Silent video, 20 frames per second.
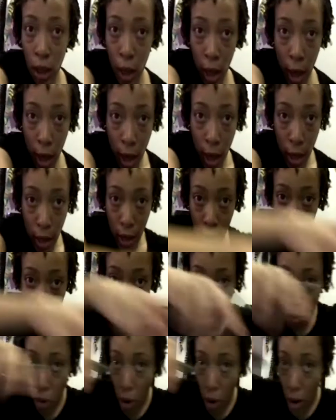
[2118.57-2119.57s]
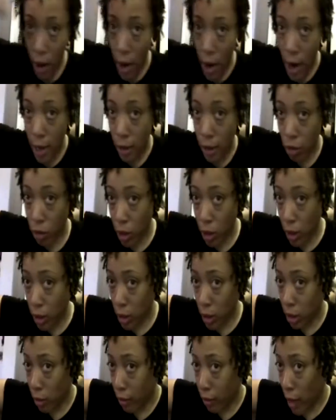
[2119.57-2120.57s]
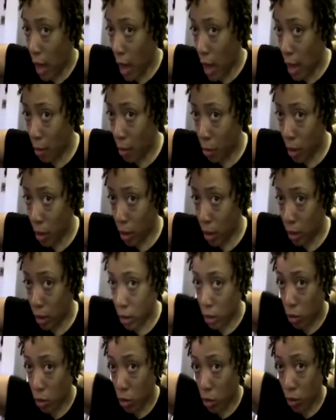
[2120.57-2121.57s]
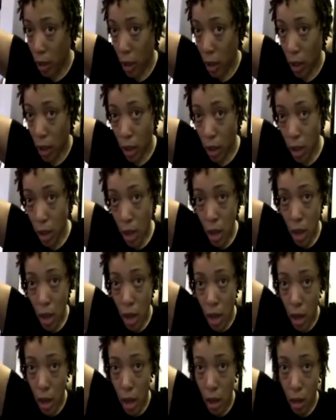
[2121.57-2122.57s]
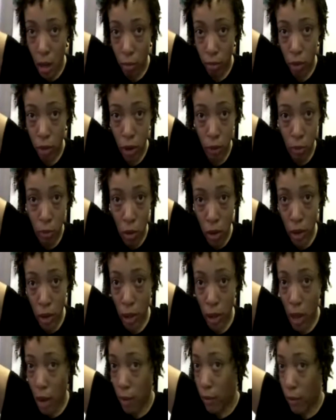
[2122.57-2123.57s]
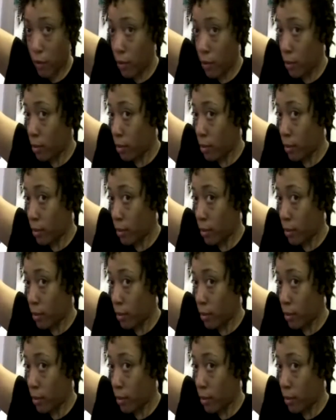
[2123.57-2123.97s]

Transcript: and this part I don't need to divide because it's already small enough.